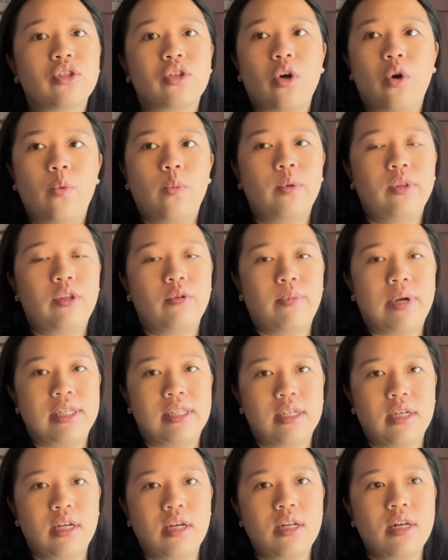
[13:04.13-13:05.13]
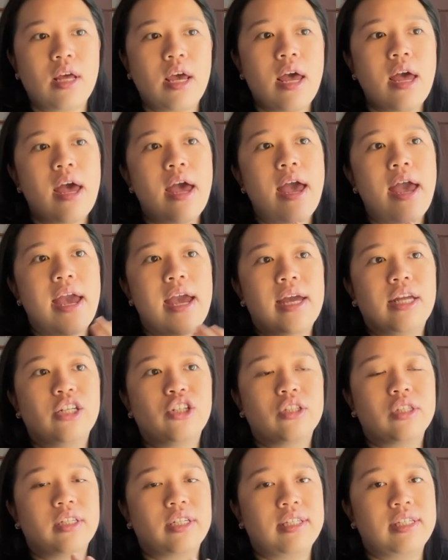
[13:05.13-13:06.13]
go in with the resident and
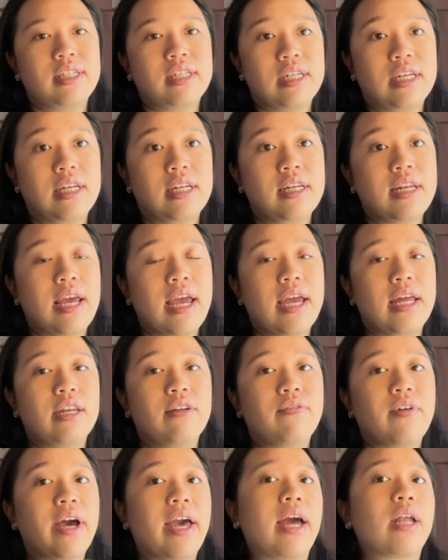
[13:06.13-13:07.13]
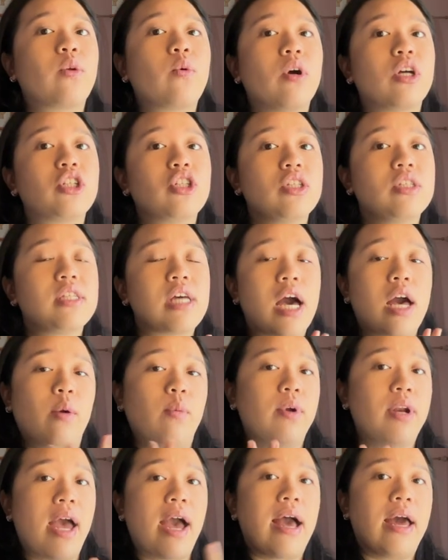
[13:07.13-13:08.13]
just listen in, and if I had questions, I
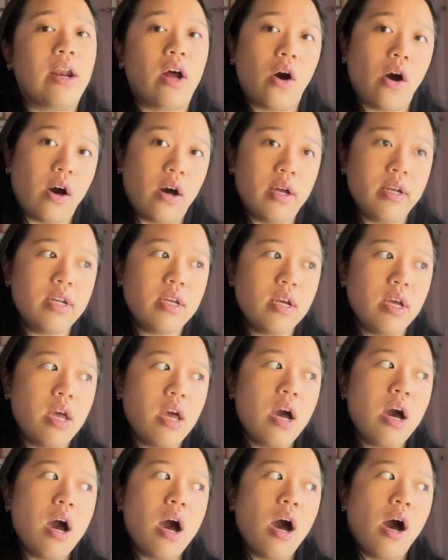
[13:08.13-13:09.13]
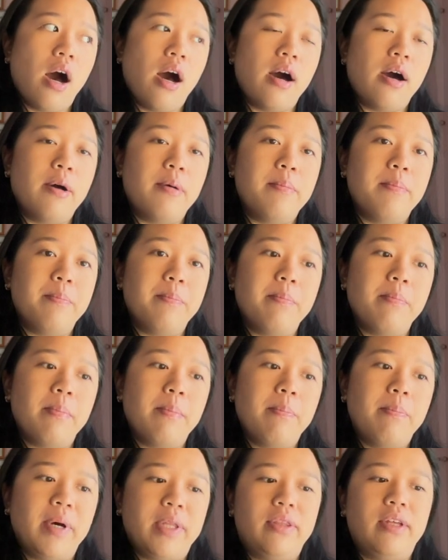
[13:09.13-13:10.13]
would add on.
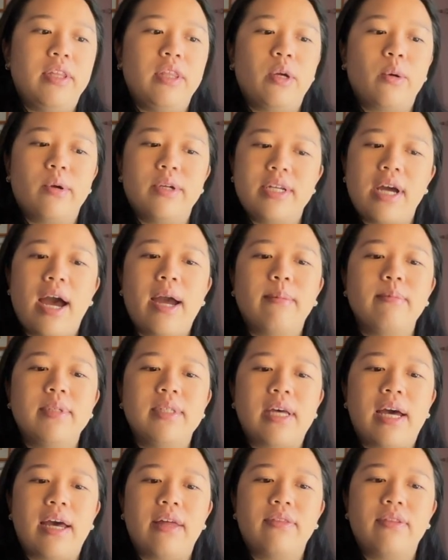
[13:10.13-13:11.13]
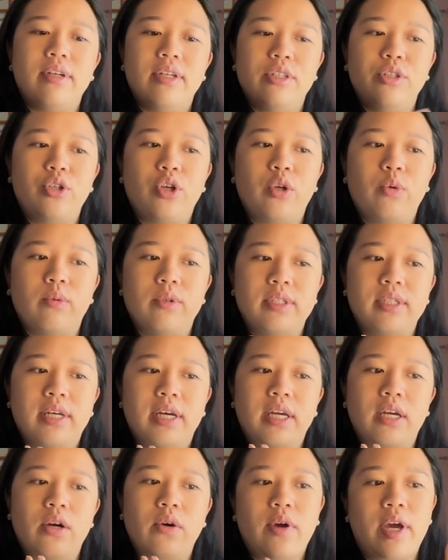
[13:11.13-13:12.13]
But then there were times that the intern was
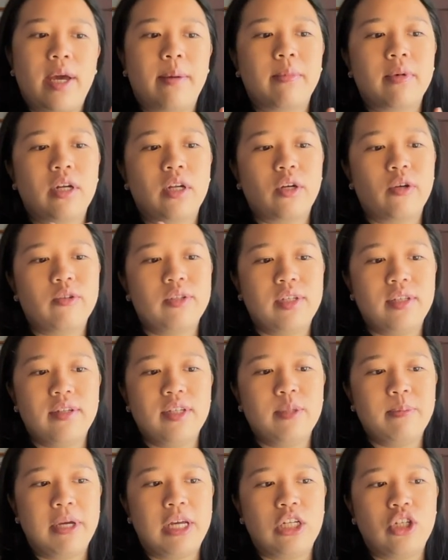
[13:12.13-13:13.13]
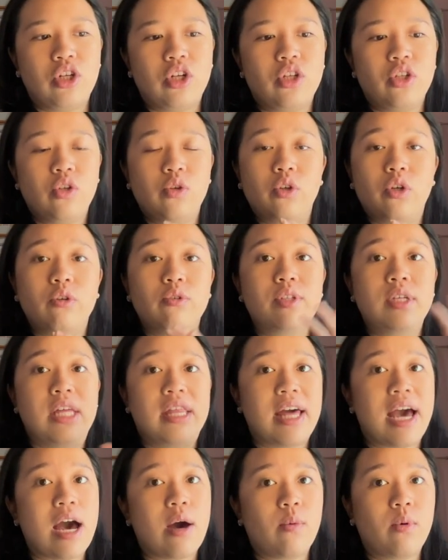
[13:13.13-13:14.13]
like, okay, I'm gonna go see this patient, you go see
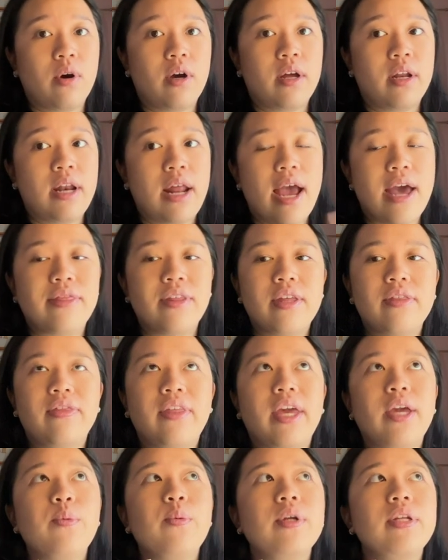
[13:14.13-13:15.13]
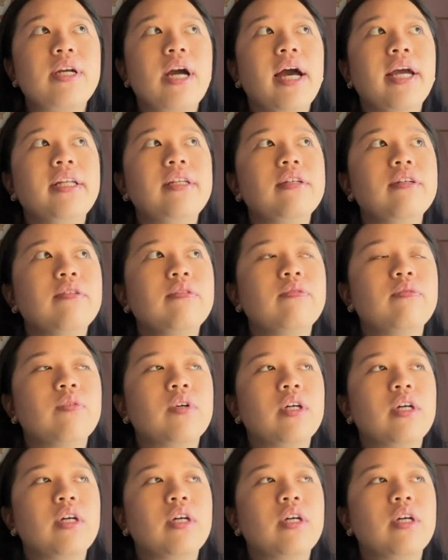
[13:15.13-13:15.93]
that one. And then they would kind of,